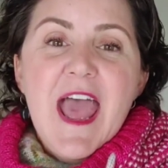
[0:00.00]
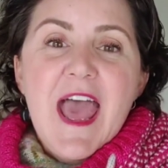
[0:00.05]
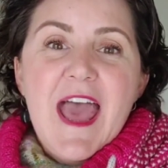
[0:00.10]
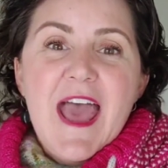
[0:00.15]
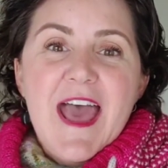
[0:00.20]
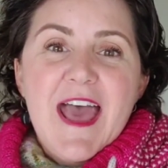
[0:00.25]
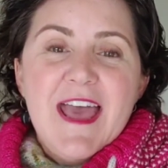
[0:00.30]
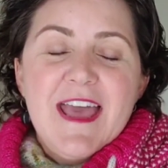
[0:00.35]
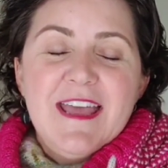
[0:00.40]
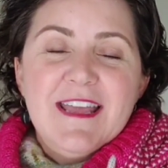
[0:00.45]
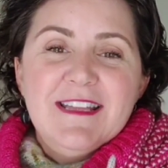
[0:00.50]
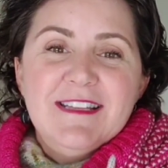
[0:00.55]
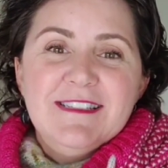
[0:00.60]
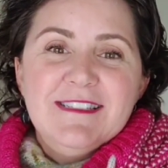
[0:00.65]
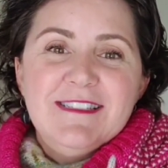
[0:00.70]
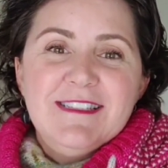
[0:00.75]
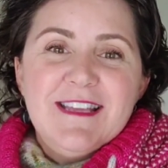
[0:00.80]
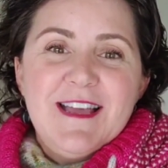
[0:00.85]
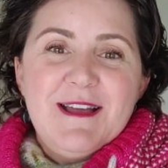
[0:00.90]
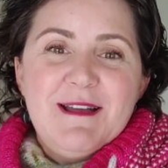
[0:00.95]

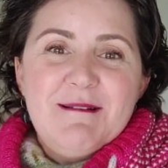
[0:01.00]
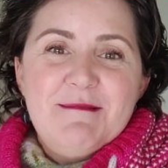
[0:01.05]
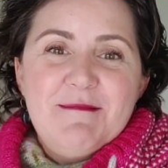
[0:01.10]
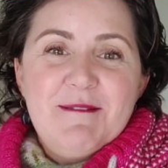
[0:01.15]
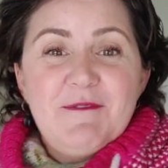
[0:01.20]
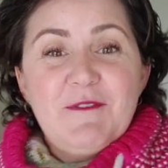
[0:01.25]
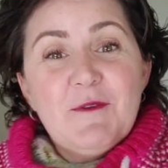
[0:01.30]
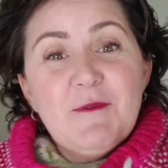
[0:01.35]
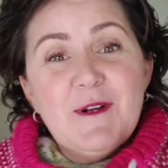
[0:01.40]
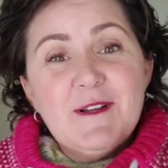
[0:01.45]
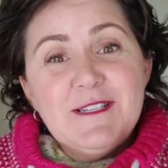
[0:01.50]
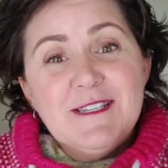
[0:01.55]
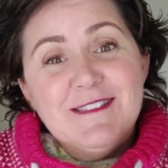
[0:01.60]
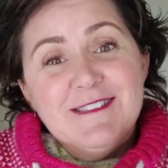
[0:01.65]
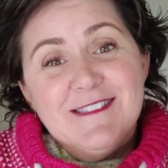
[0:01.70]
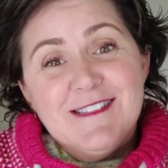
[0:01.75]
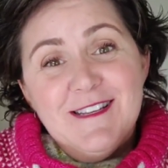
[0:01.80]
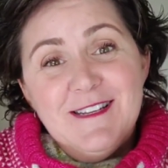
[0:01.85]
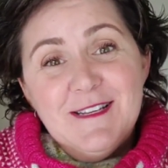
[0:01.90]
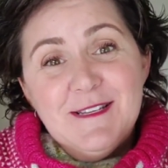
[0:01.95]
And if you're watching
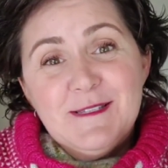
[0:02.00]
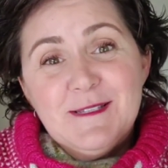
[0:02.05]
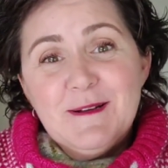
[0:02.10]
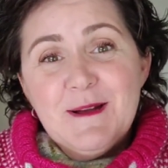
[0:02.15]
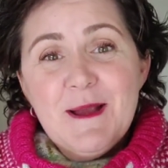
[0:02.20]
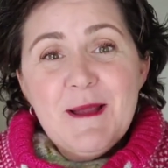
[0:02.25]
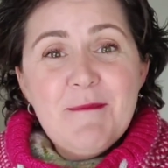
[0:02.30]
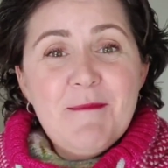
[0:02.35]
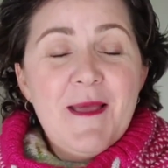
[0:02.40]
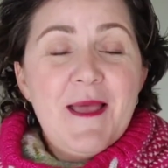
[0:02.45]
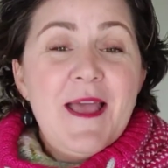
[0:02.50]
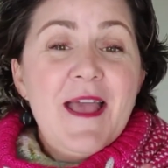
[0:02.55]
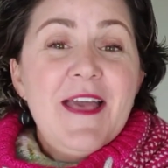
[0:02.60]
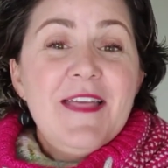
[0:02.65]
this on Instagram,